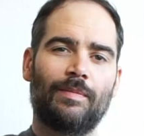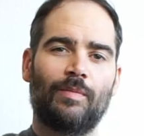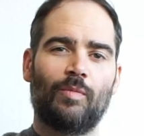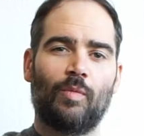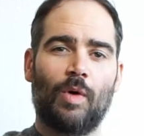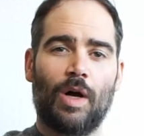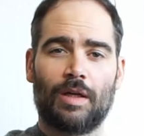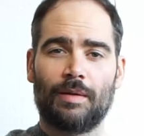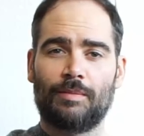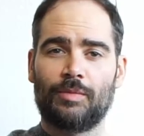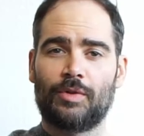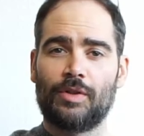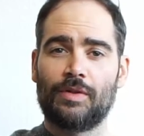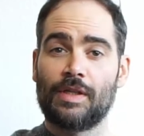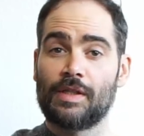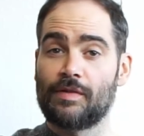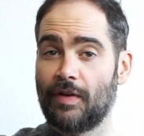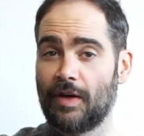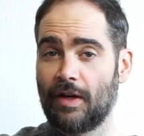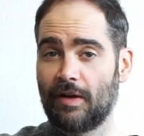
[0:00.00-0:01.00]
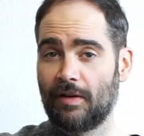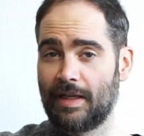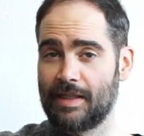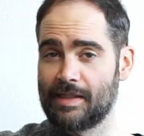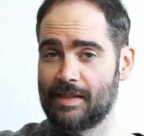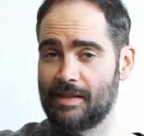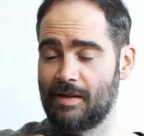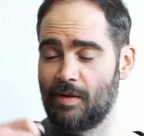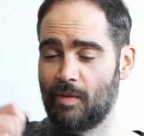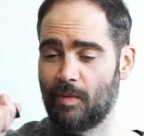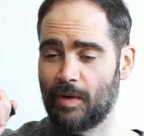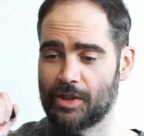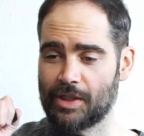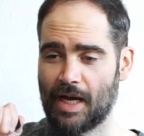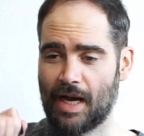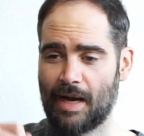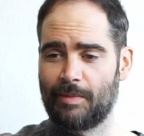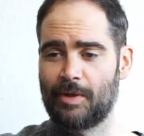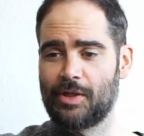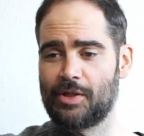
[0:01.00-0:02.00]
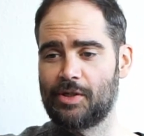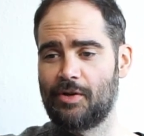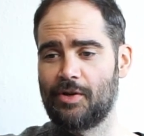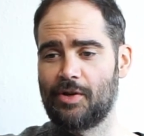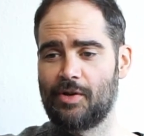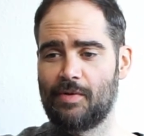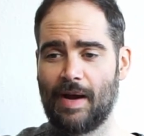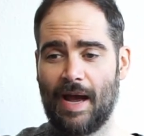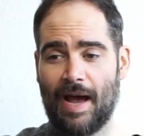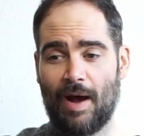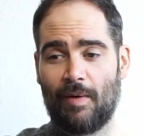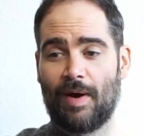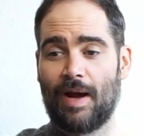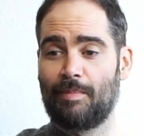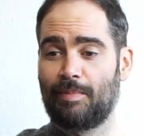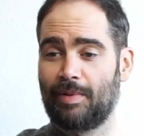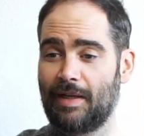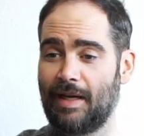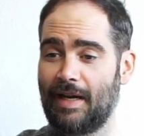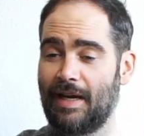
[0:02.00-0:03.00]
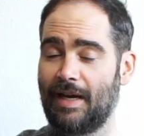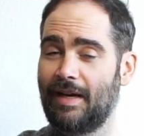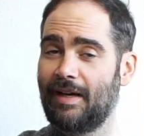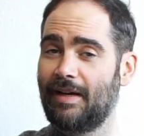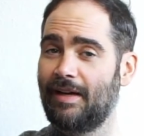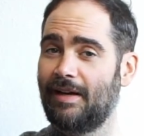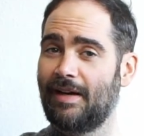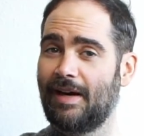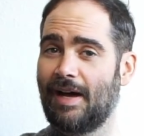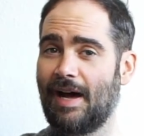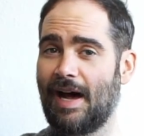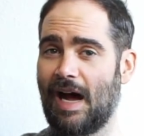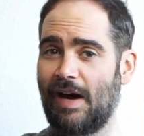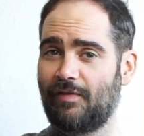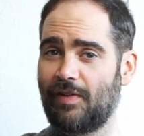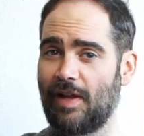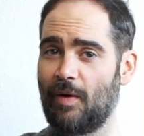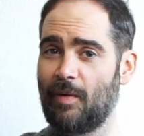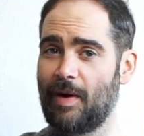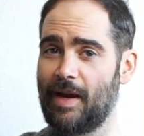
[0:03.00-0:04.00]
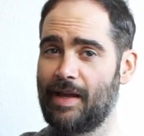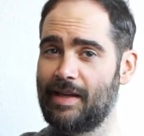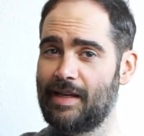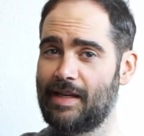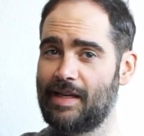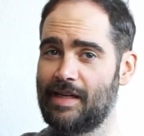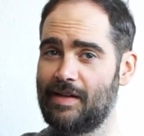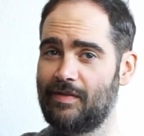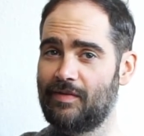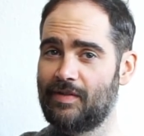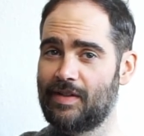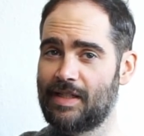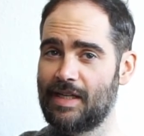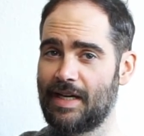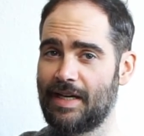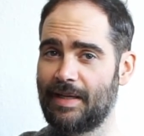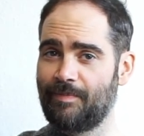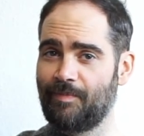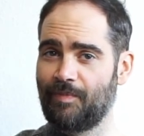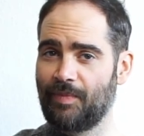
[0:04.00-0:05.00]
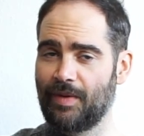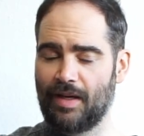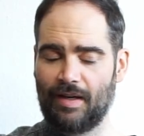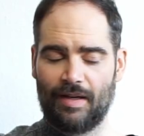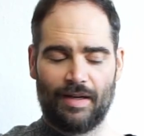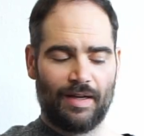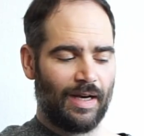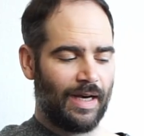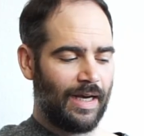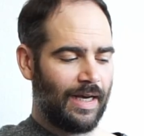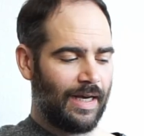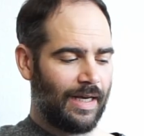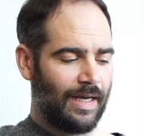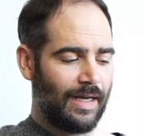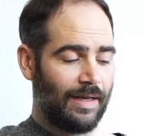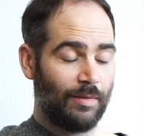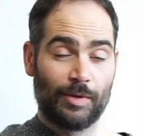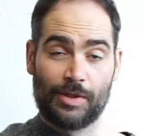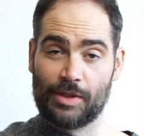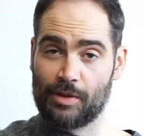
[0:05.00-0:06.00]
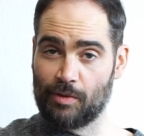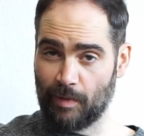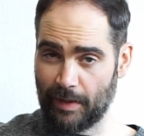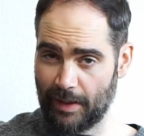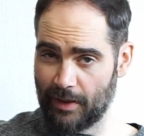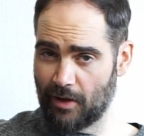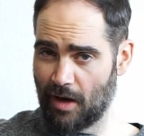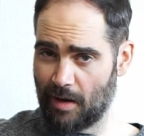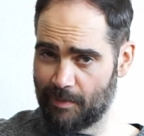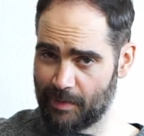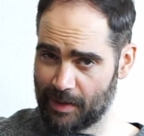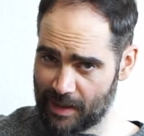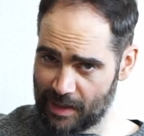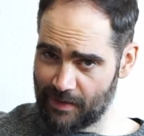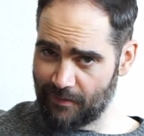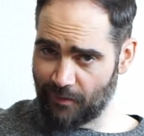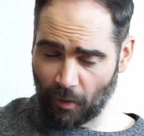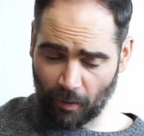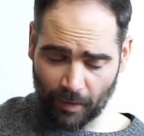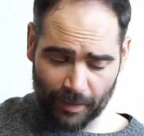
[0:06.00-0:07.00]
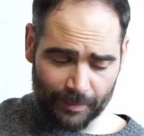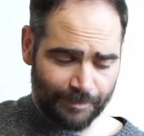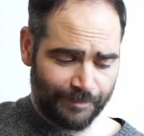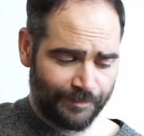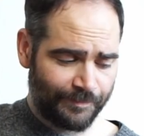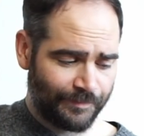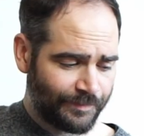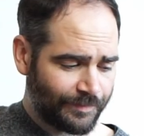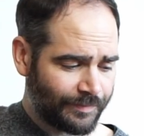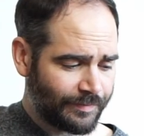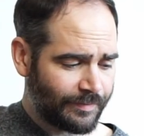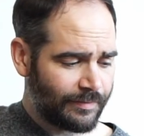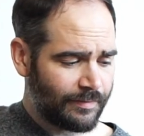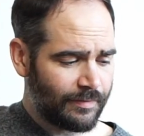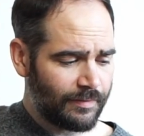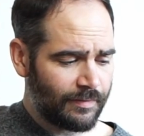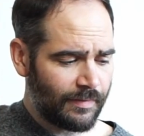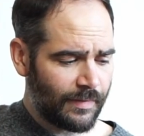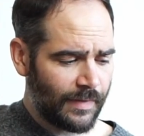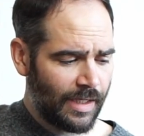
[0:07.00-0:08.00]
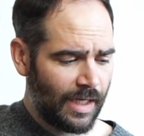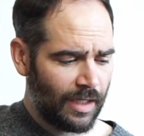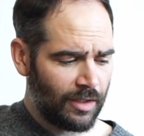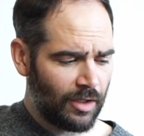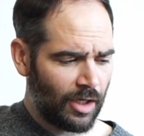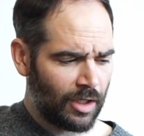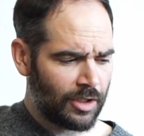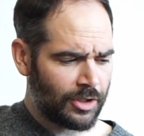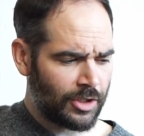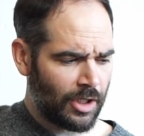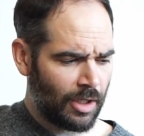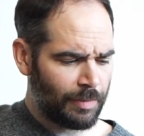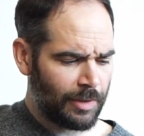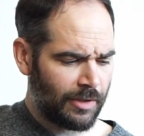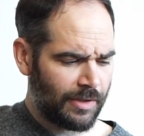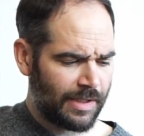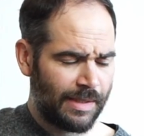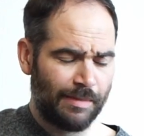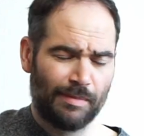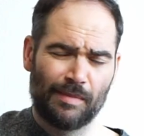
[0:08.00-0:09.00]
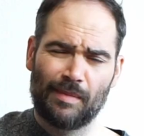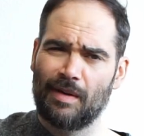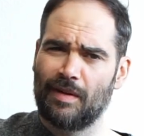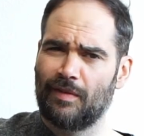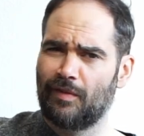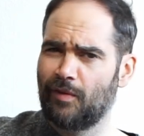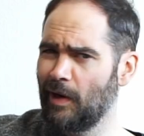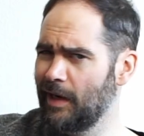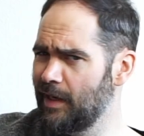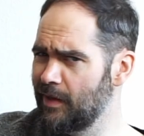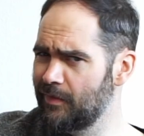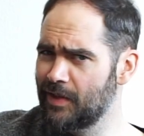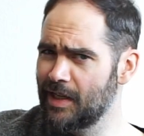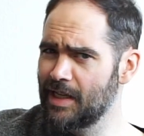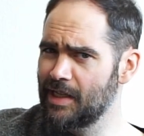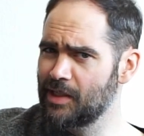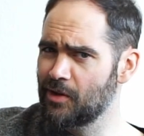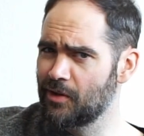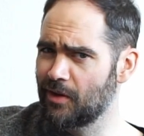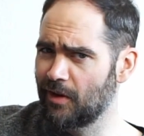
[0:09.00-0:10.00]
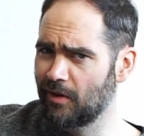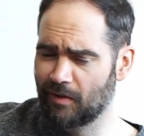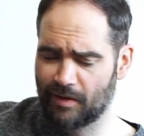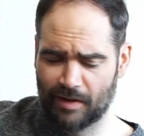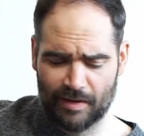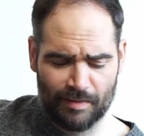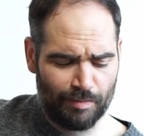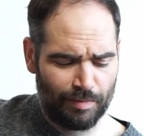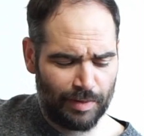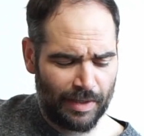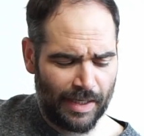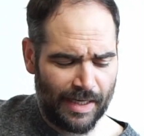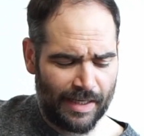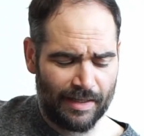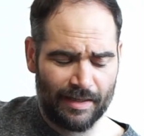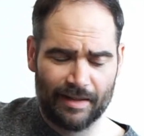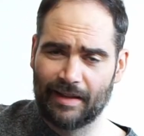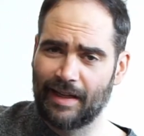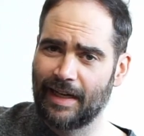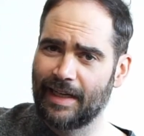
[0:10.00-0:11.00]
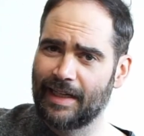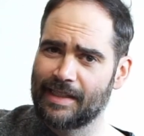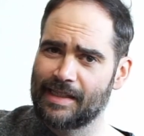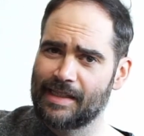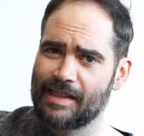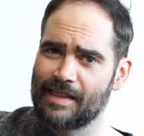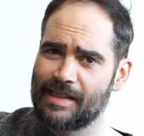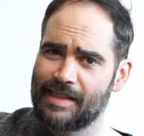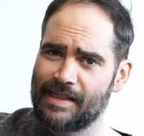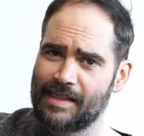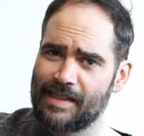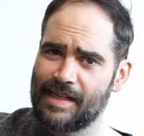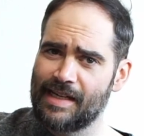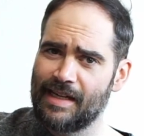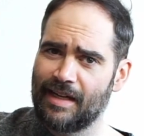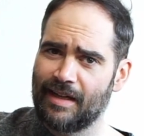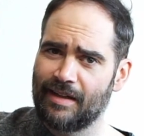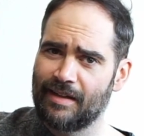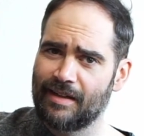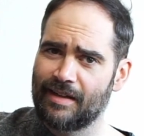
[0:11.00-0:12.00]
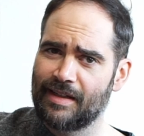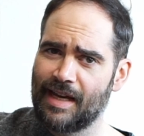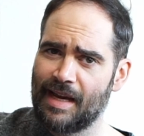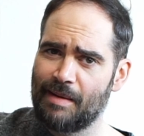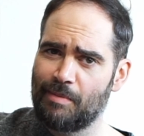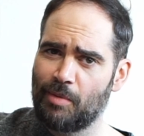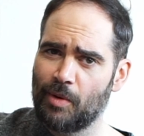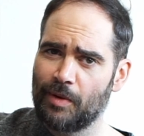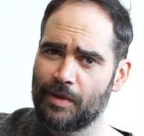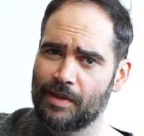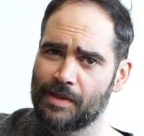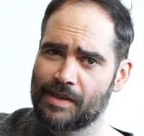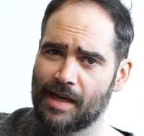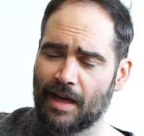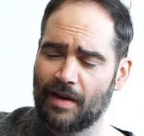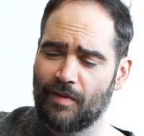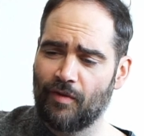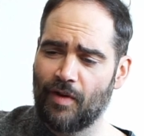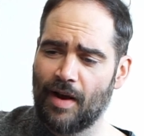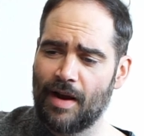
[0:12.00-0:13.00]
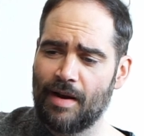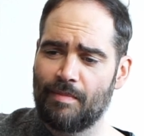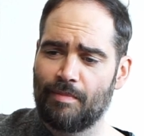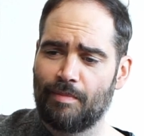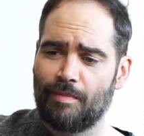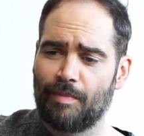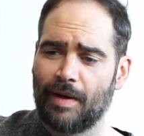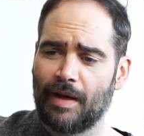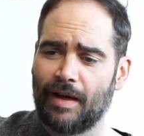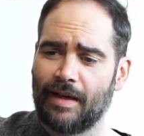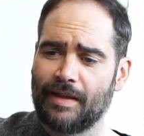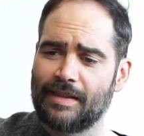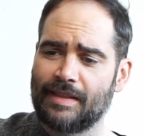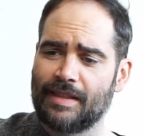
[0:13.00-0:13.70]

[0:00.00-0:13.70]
welcome to this video lesson, which I'm going to show you how I play I'll Fly Away in the key of D, which is a really common key for it. A lot of guitar players seem afraid of D, so they'll play it like it's in C and capo on the 2nd fret, but